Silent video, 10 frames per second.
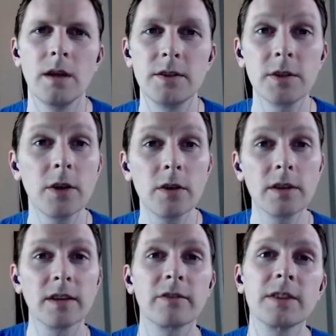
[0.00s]
Do you know the
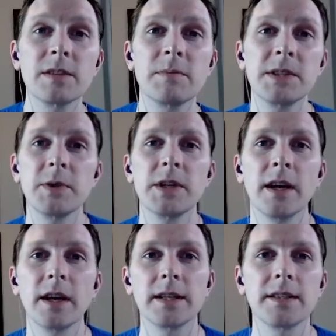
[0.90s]
difference between
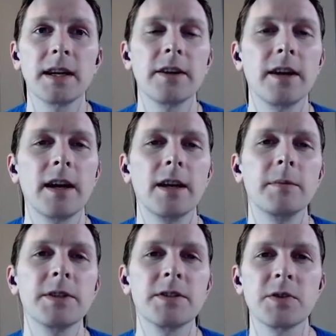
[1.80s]
a container and an
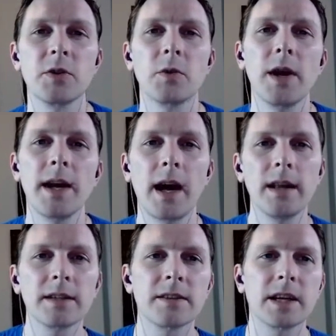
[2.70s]
image? So the way I
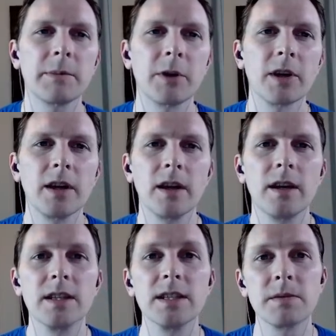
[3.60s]
like to think about it
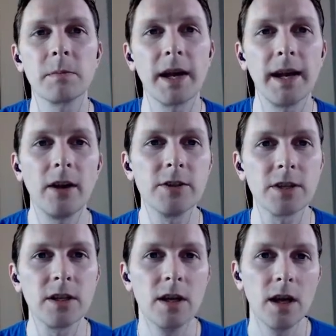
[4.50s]
is by
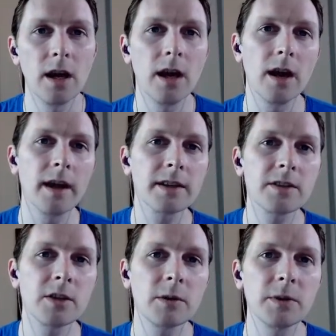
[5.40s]
analogy. An
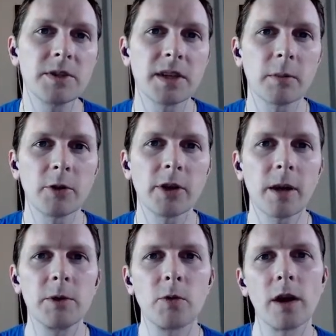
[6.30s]
executable is like a
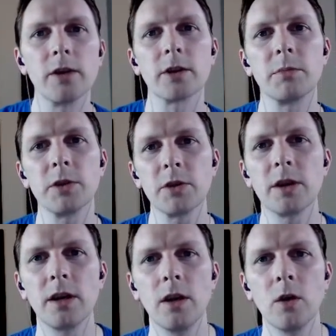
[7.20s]
program you run on your
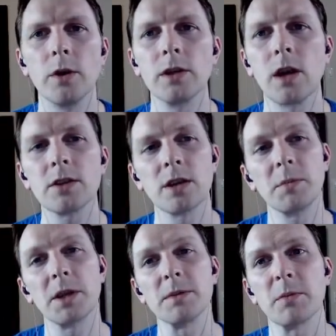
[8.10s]
computer. When you launch it,
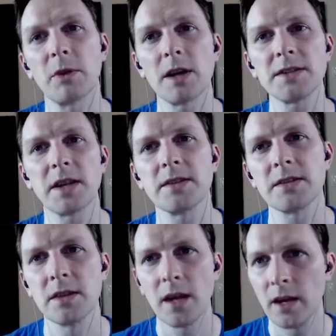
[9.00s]
it becomes a
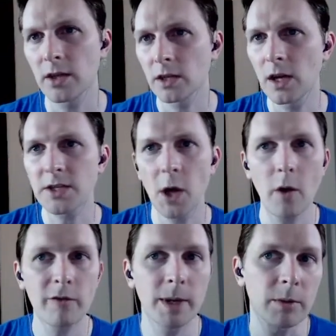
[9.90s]
process, and you can launch
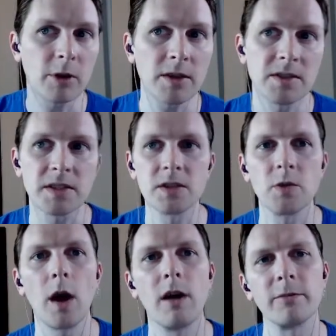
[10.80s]
however many processes
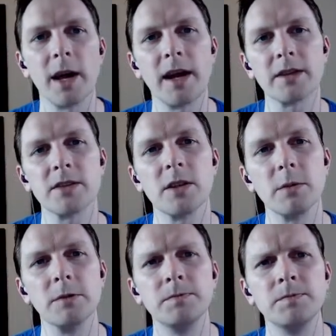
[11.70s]
you want from that
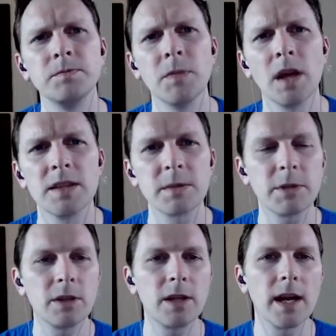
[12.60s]
executable.
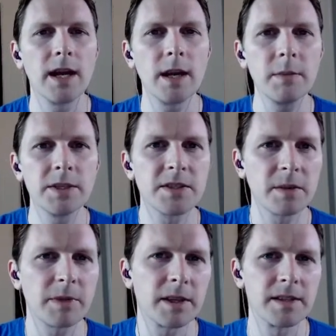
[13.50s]
Similarly, an image is
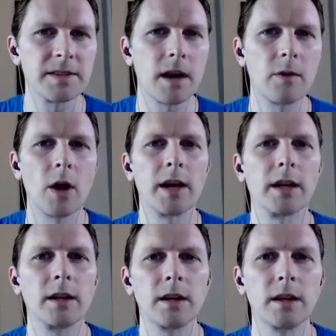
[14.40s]
something that's not
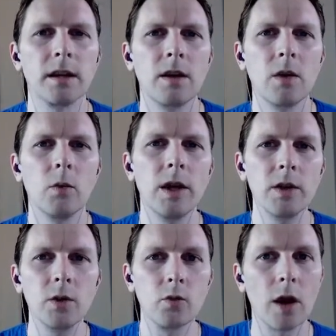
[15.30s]
running. When
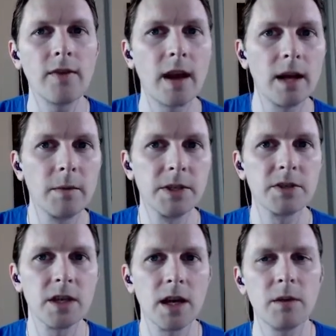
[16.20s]
you run that
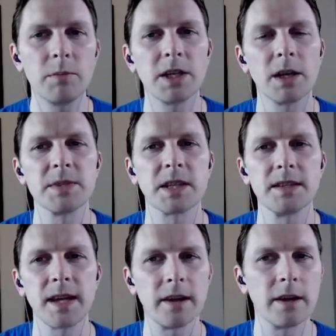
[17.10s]
image, it becomes a
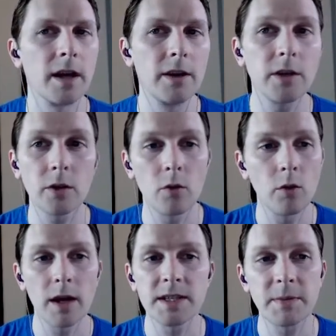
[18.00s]
container, and you can
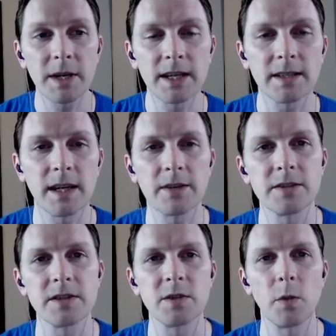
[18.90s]
run as
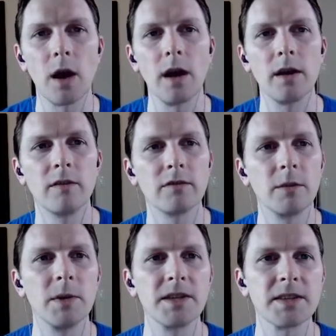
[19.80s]
containers as you want
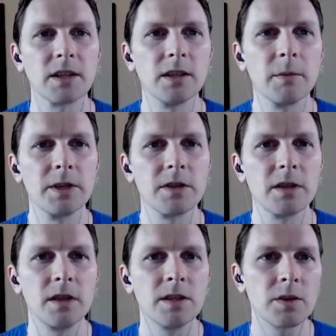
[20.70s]
from a single image.
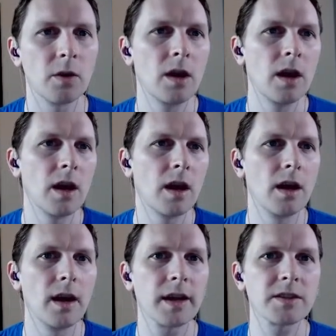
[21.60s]
So
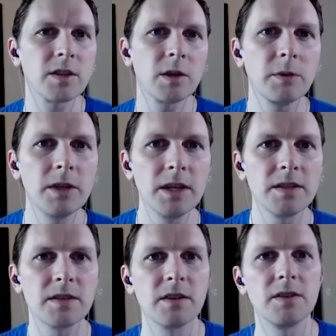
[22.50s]
an executable
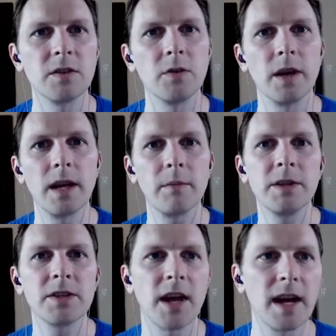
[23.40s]
is to an
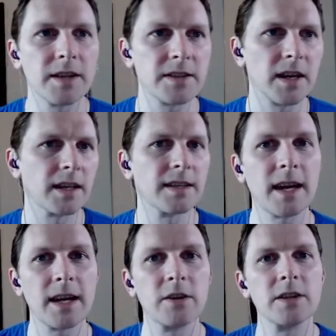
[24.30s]
image as a
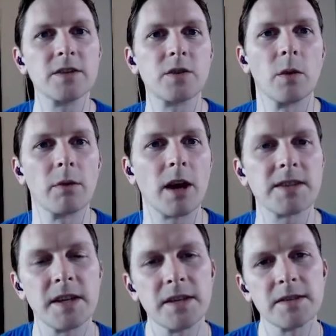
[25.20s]
container is to a
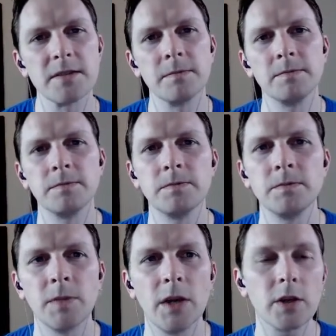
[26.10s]
process.
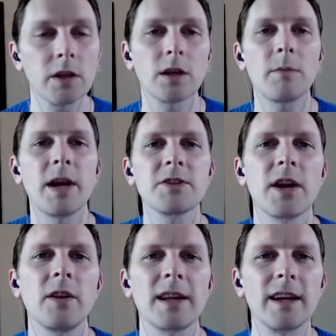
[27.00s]
And you could imagine
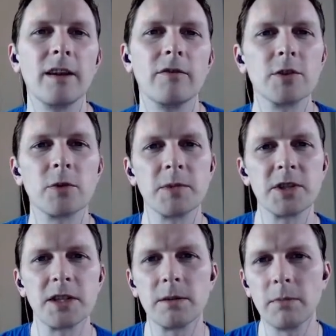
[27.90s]
how like a virtual
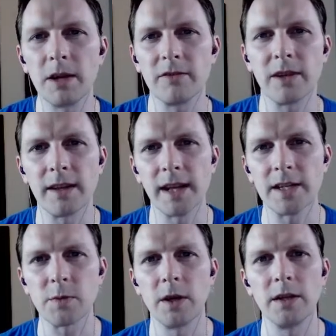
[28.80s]
machine might fit in that
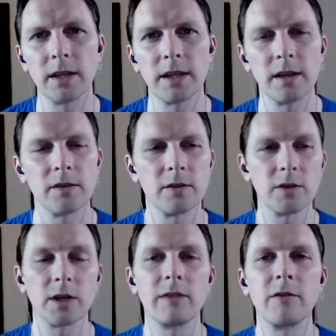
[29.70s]
as well. Like
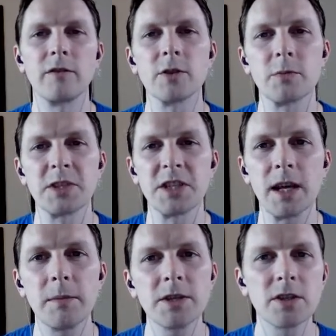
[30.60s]
you can have a virtual machine
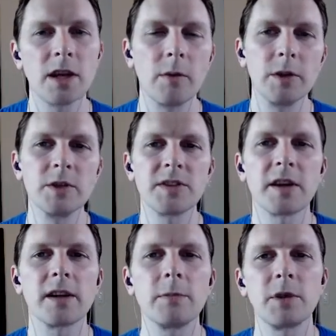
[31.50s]
image, and when you
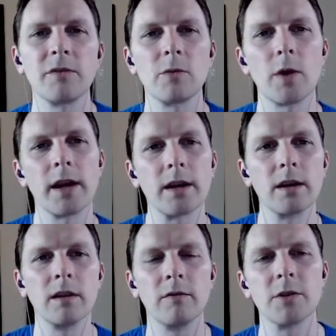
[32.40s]
start it up, you have a running
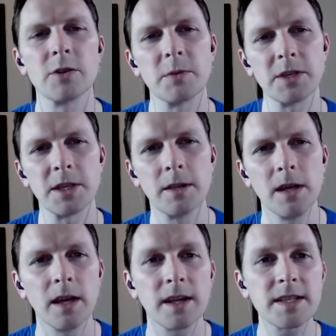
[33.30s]
virtual machine.
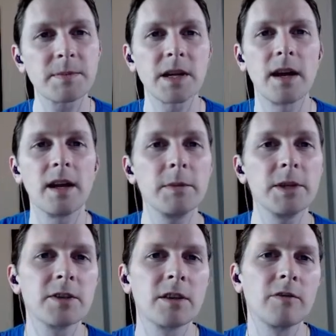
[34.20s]
Except an
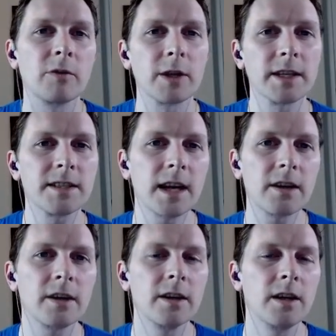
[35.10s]
image for a
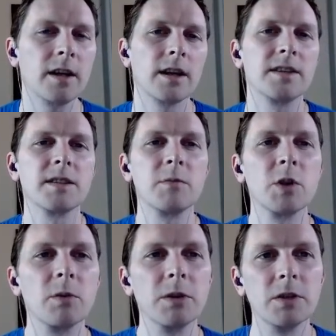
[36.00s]
container is
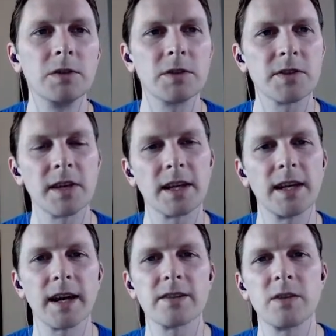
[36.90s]
immutable, just like
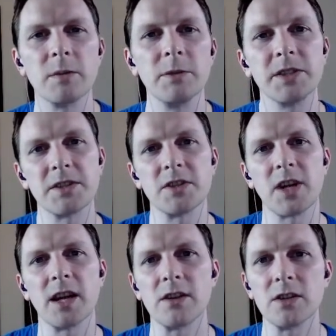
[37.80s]
an executable doesn't
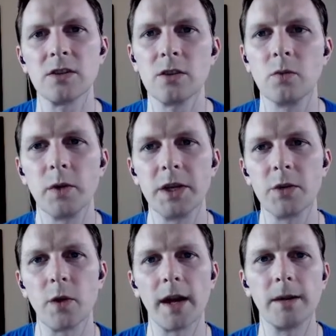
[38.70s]
change when
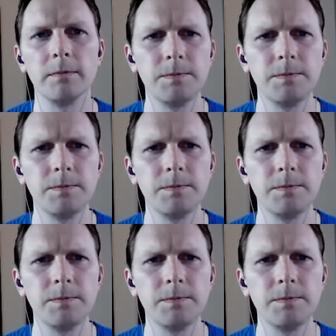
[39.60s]
you run it.